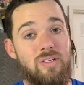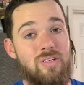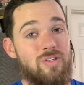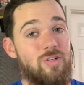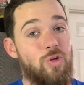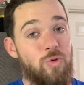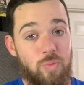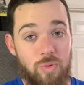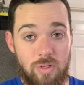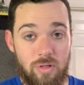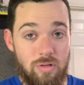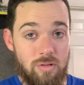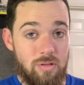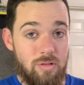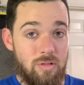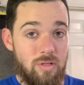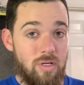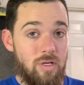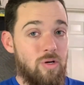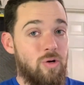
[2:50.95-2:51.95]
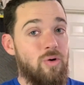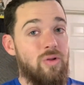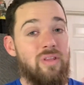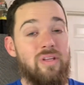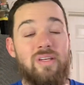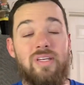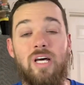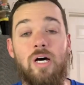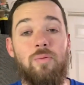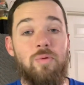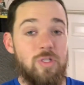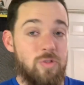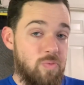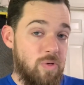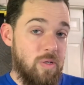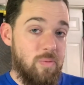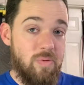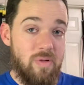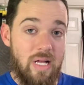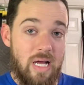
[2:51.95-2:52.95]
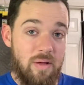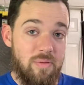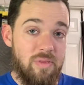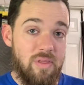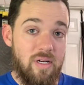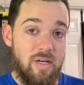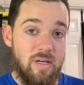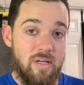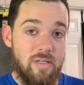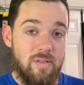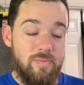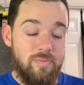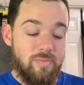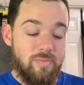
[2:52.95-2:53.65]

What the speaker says: stupid or the dumbest people out there.